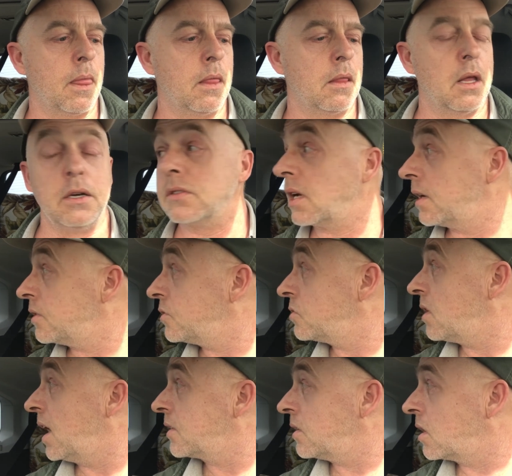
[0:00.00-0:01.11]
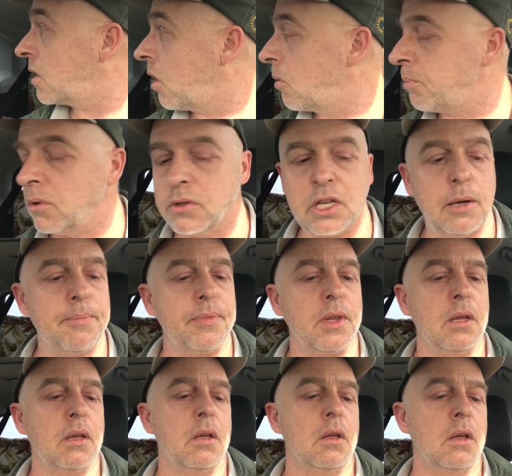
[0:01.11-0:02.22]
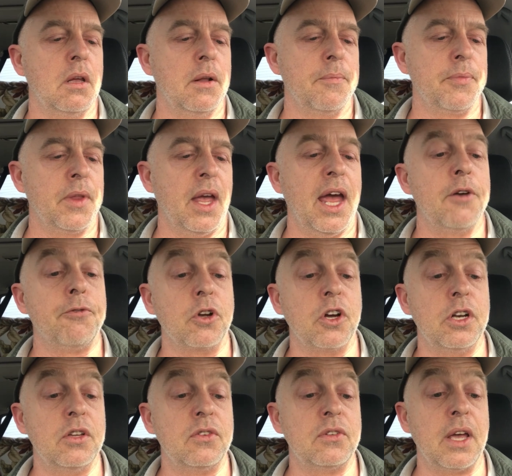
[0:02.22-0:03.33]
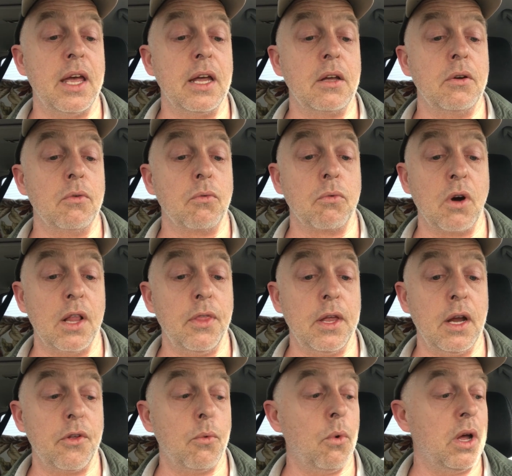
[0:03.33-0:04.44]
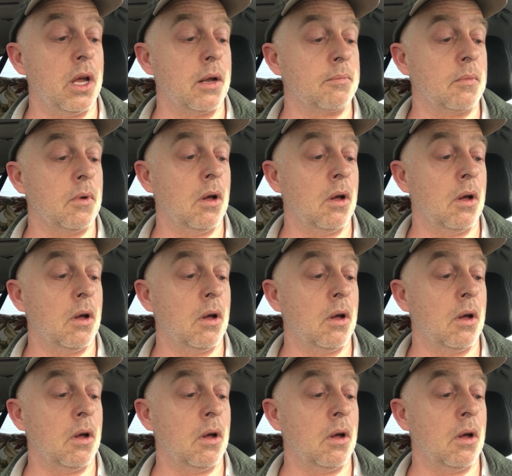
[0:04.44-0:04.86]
I just got distracted. A car pulled up. And for goodness sake, run the other way.